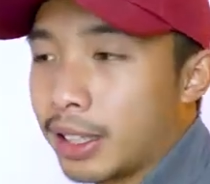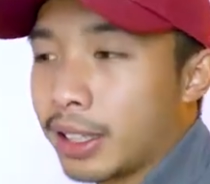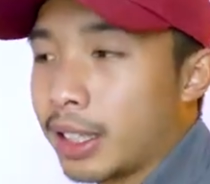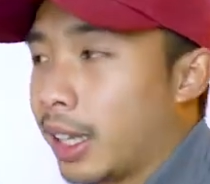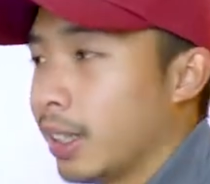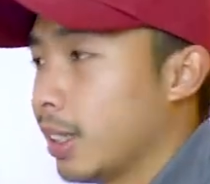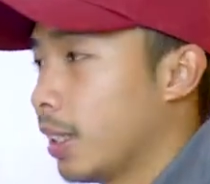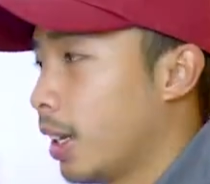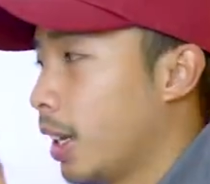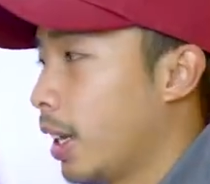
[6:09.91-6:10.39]
It's
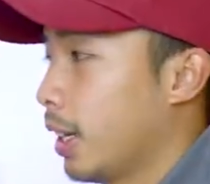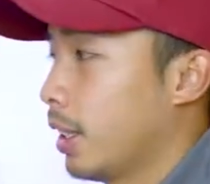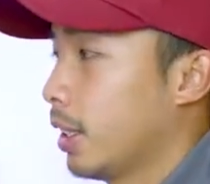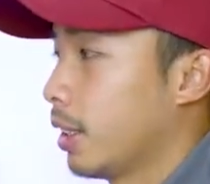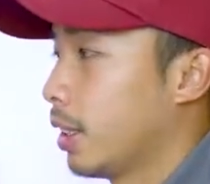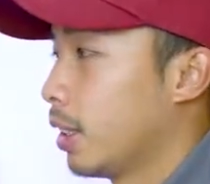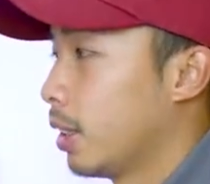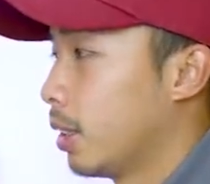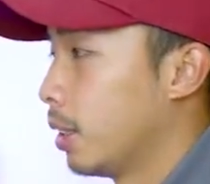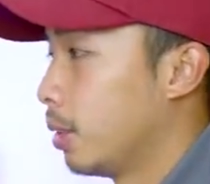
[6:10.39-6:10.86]
kind of
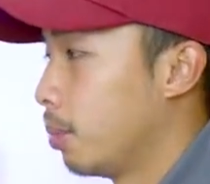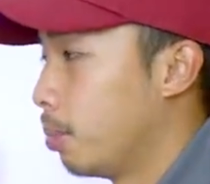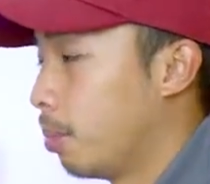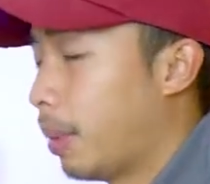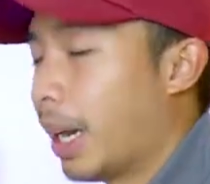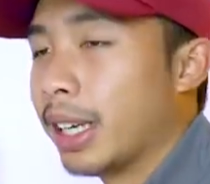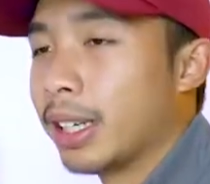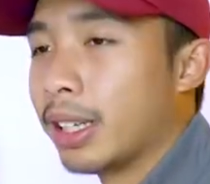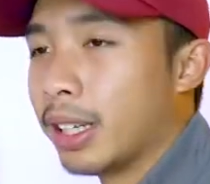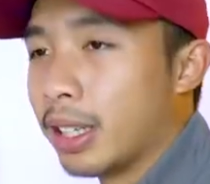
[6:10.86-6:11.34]
like
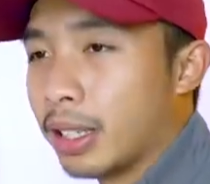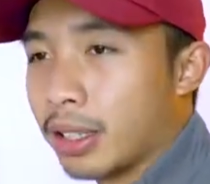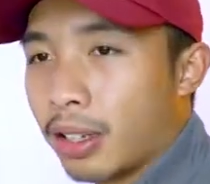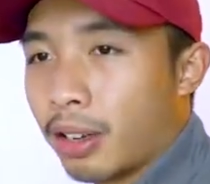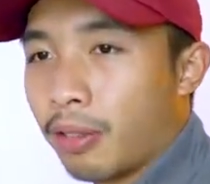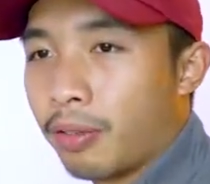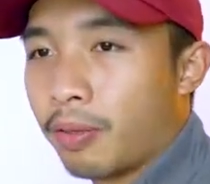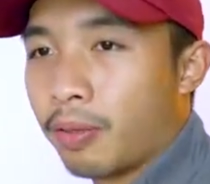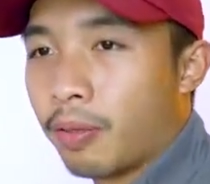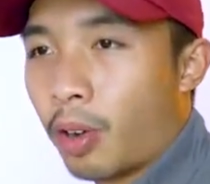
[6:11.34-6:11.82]
Midas
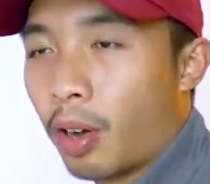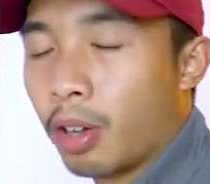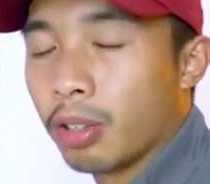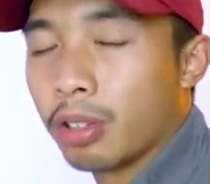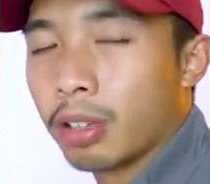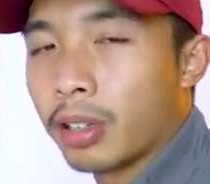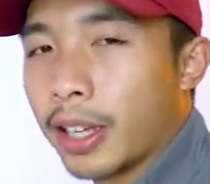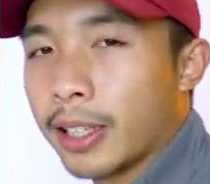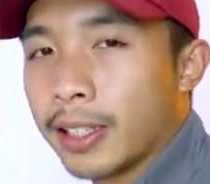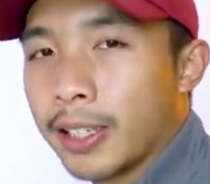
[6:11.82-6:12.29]
of
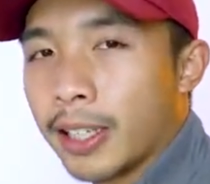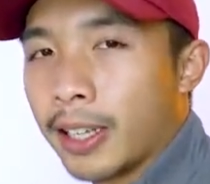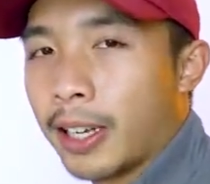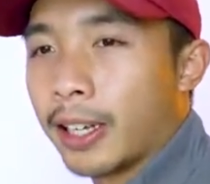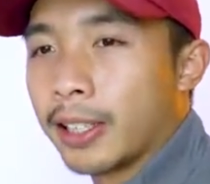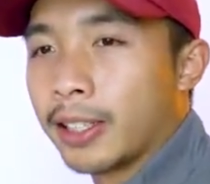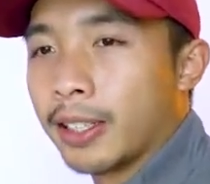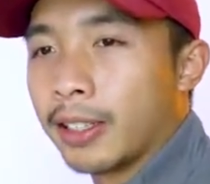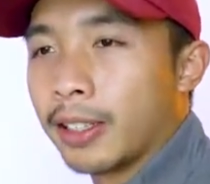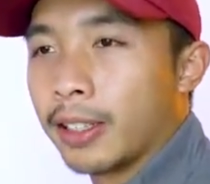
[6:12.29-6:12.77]
AutoCAD
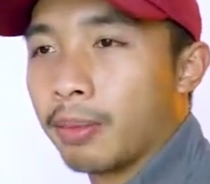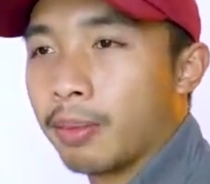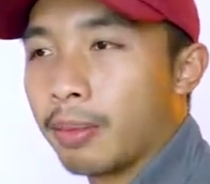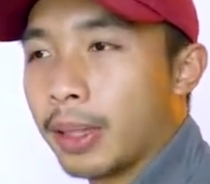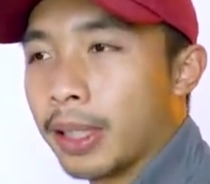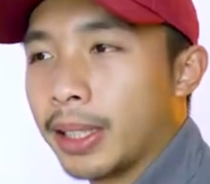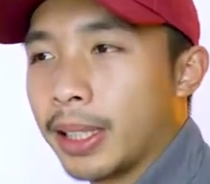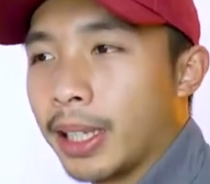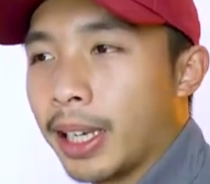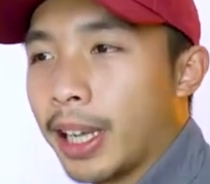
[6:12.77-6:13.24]
selection.
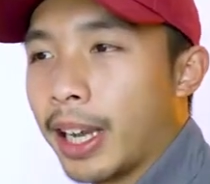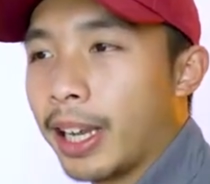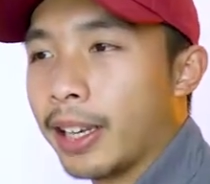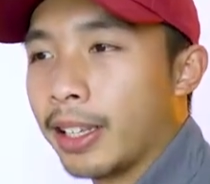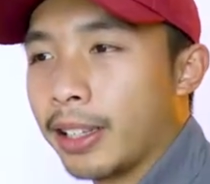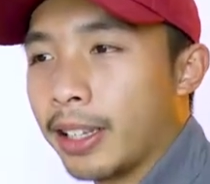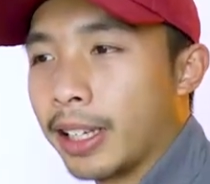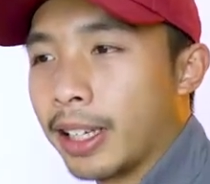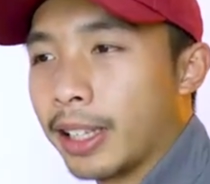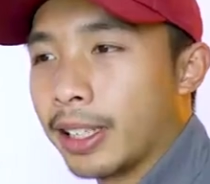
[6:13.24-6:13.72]
Basically
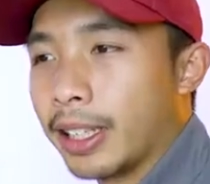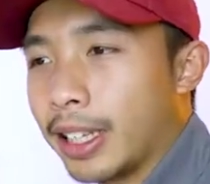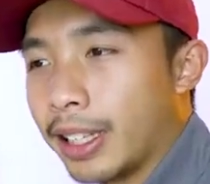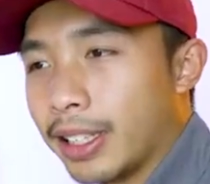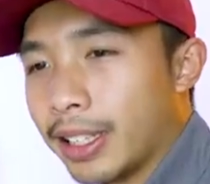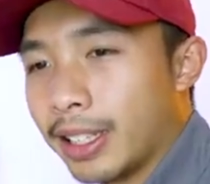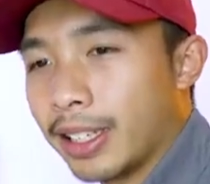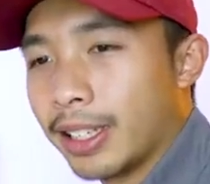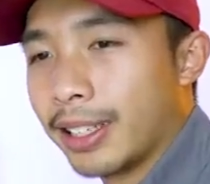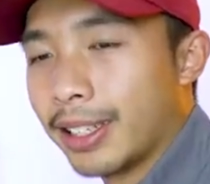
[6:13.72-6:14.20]
anything it
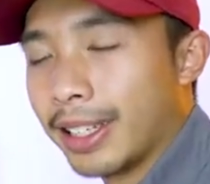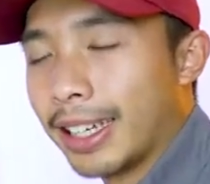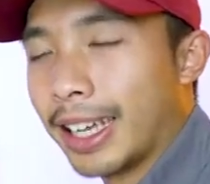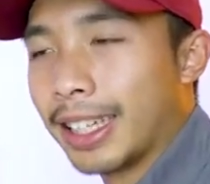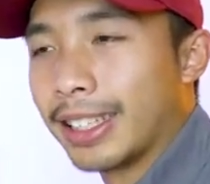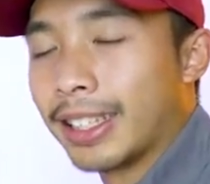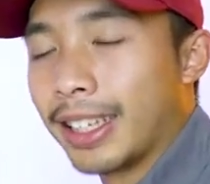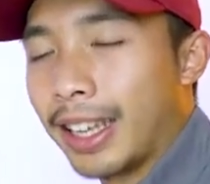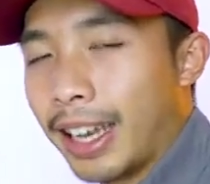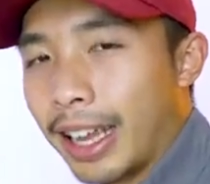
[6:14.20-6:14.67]
hits gets